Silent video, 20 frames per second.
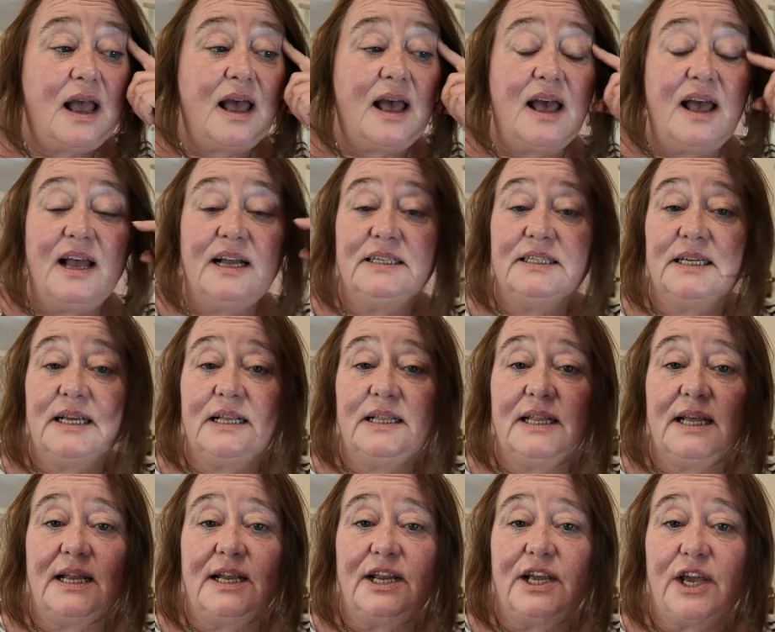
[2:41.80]
And
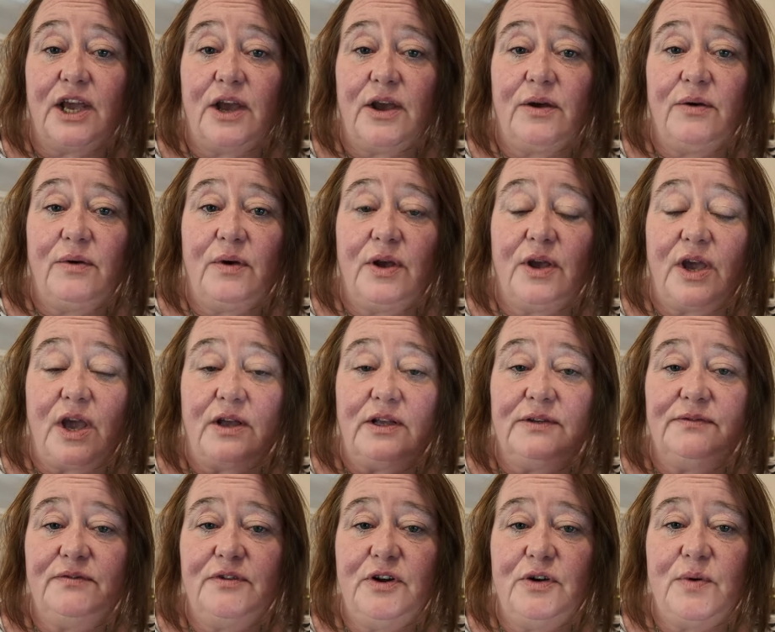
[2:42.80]
then it, go, it
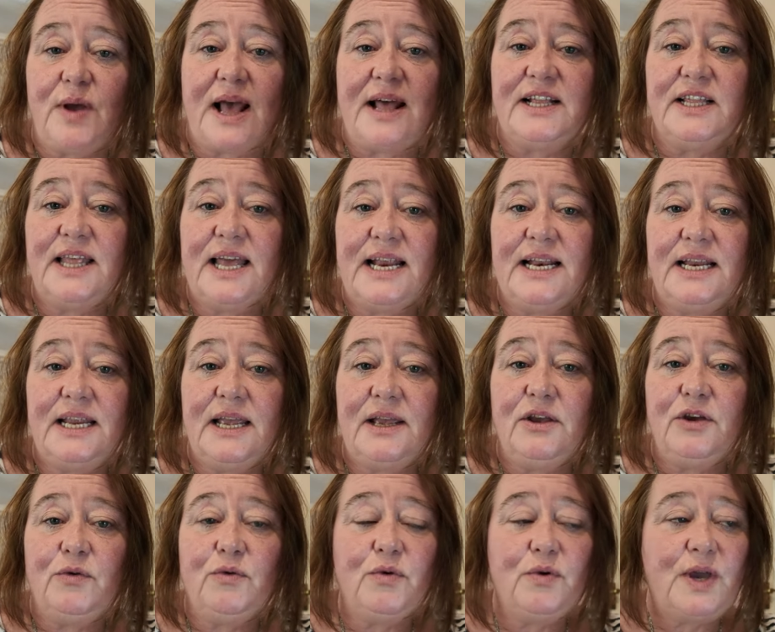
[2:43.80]
goes through, and then
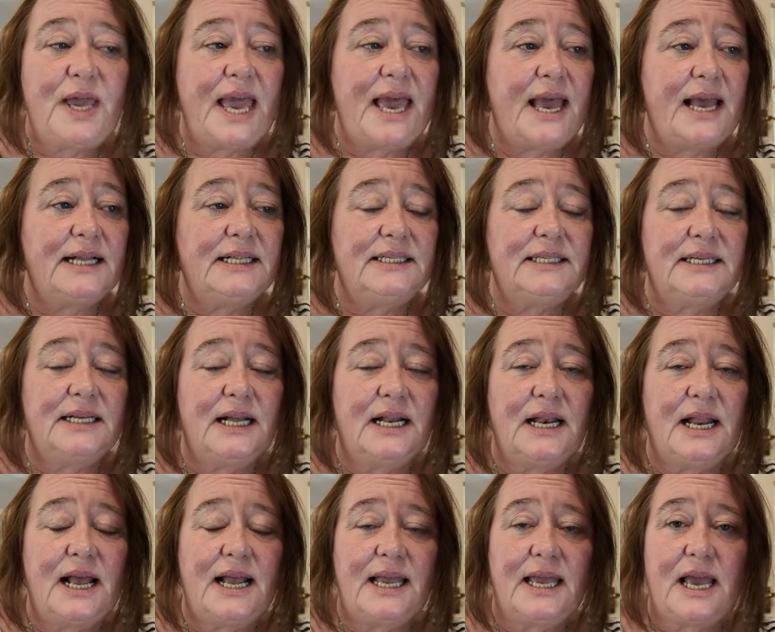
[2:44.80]
you'll get
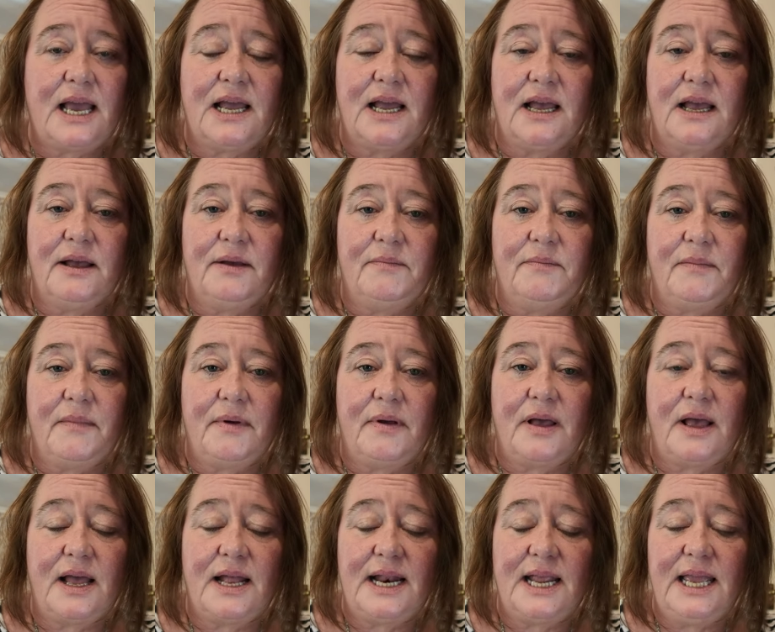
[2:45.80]
like um,
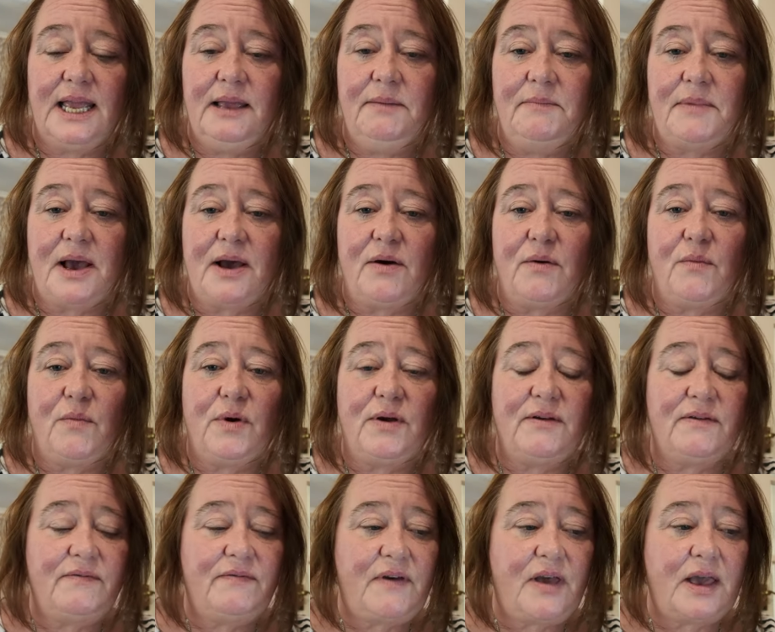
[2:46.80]
an email
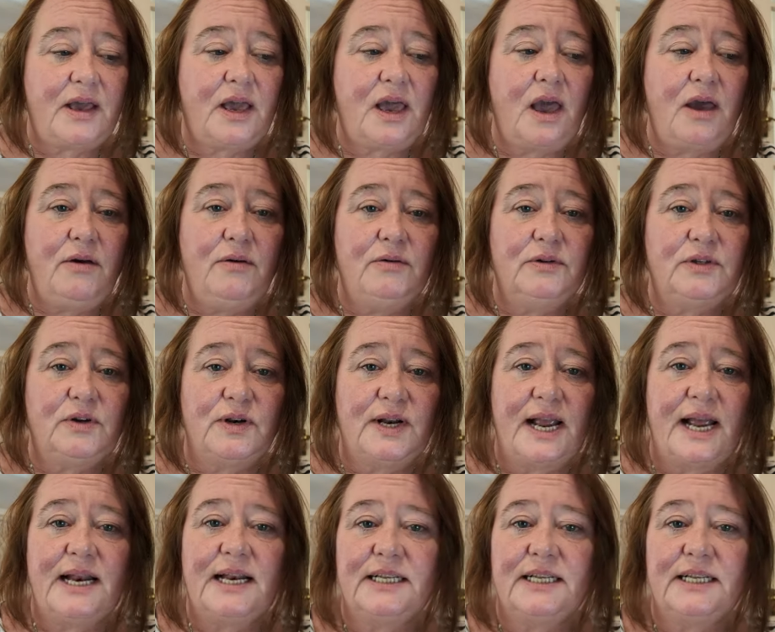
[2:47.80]
with a code on it.